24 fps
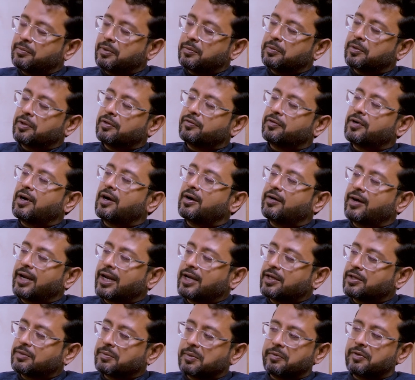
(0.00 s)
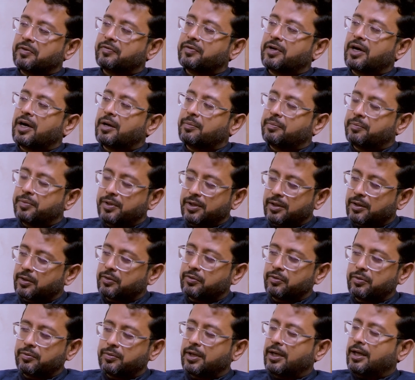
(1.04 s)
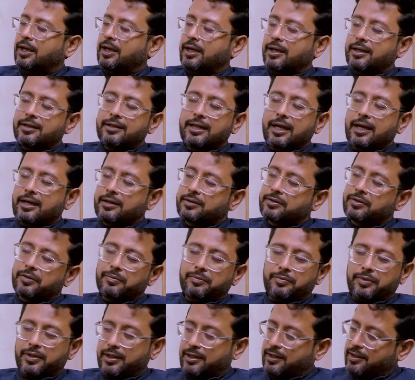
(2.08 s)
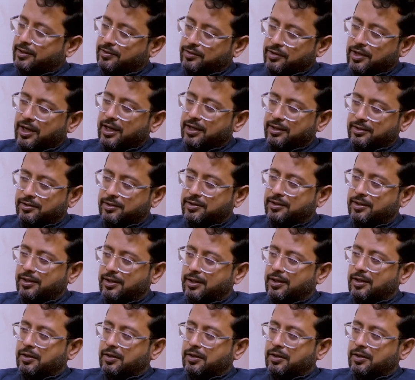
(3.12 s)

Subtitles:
people of our age, people of our peer group, that has completely changed.